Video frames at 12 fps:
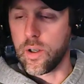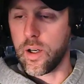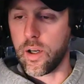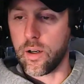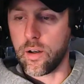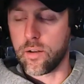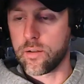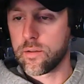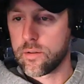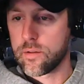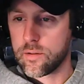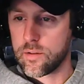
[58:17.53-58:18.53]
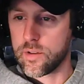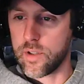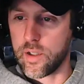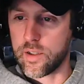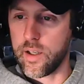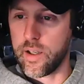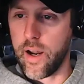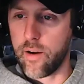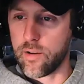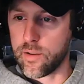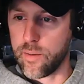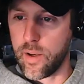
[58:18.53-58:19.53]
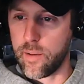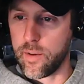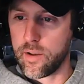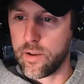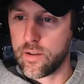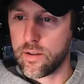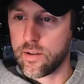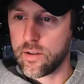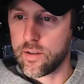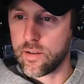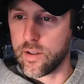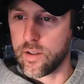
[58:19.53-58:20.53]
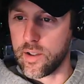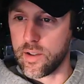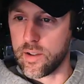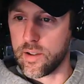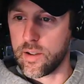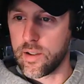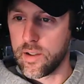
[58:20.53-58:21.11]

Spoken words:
I don't know, 16 hours maybe, and